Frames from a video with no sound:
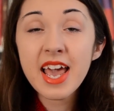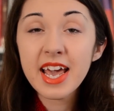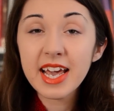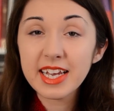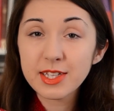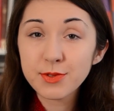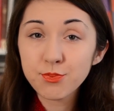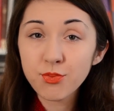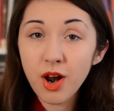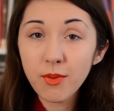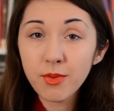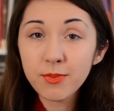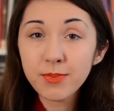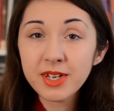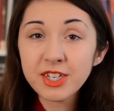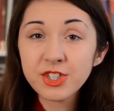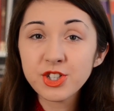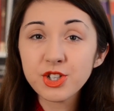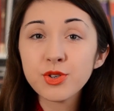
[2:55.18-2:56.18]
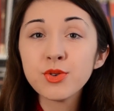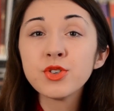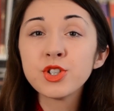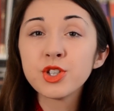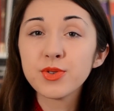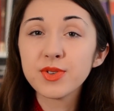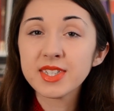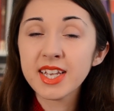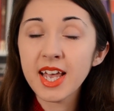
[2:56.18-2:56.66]
is probably due
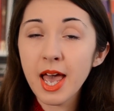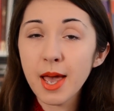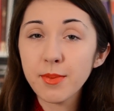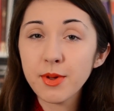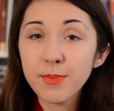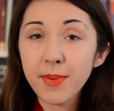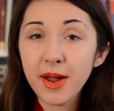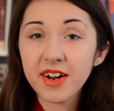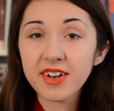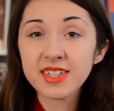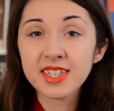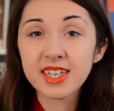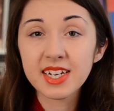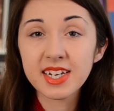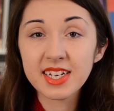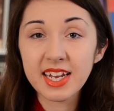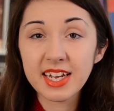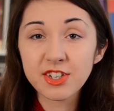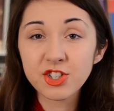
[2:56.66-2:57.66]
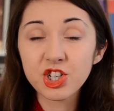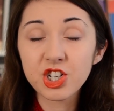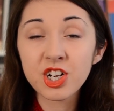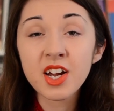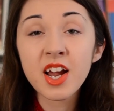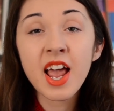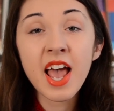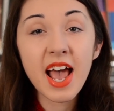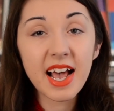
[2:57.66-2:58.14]
to its hemiparasitic
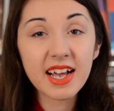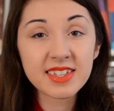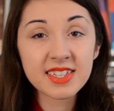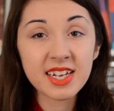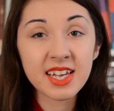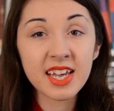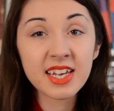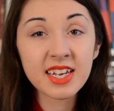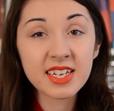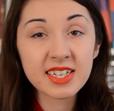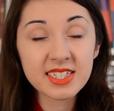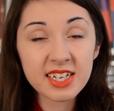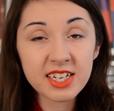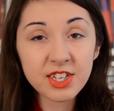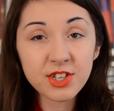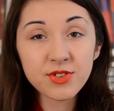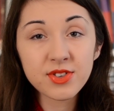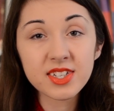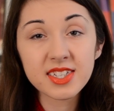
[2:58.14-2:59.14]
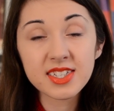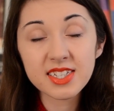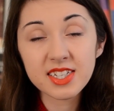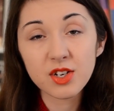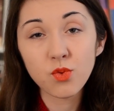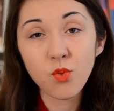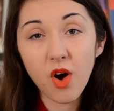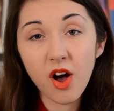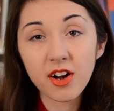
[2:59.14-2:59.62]
nature as it can continue to
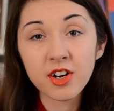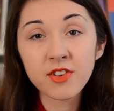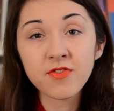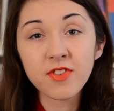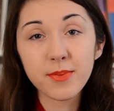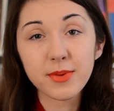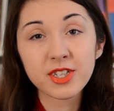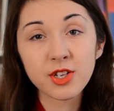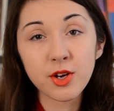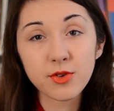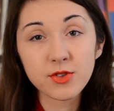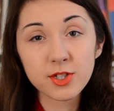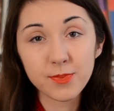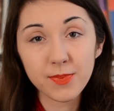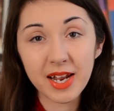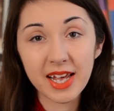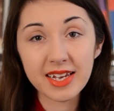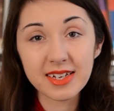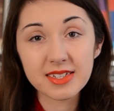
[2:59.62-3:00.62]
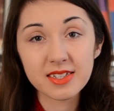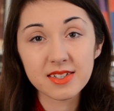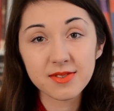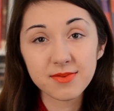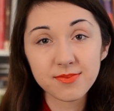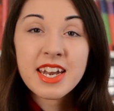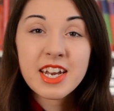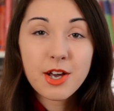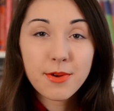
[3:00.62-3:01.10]
steal water from its host plant.
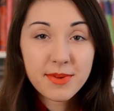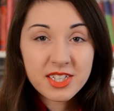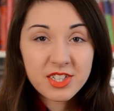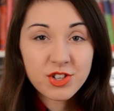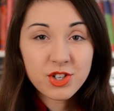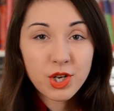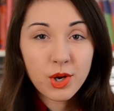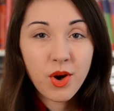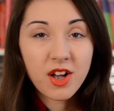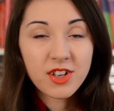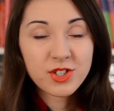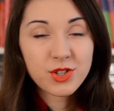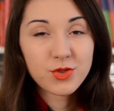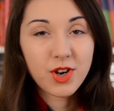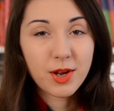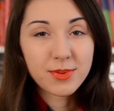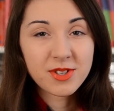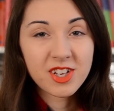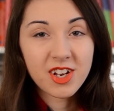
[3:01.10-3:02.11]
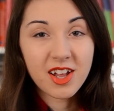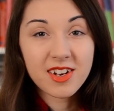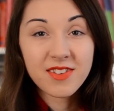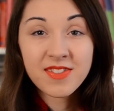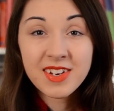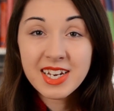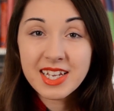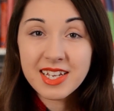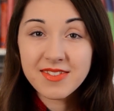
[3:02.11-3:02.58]
Now mistletoe also drops a lot
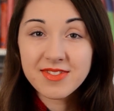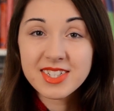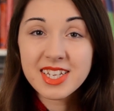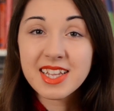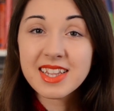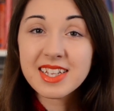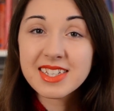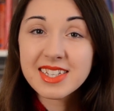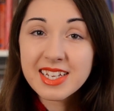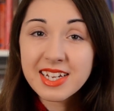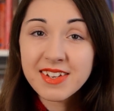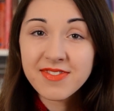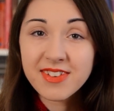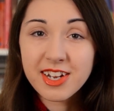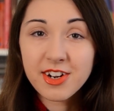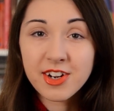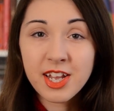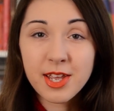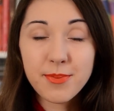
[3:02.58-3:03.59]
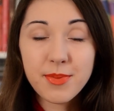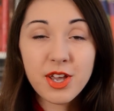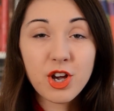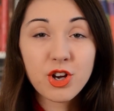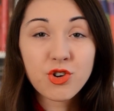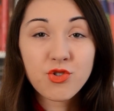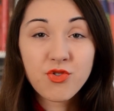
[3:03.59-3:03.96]
of leaves and this leaf litter can be a